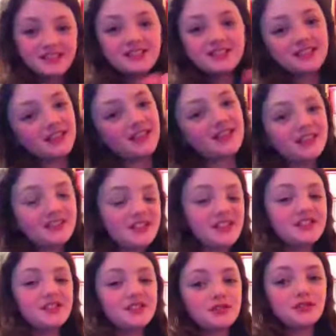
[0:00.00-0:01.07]
So she's going to
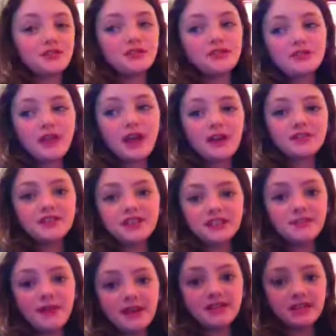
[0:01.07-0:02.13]
change it to Kelsey
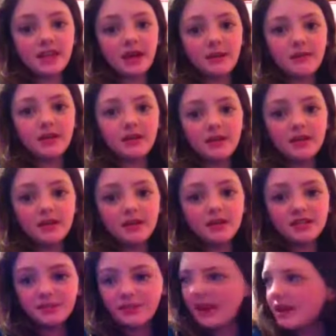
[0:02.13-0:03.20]
Space Commit
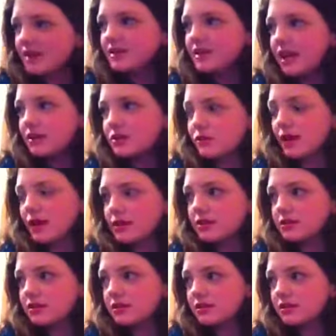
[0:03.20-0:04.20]
Space XOX?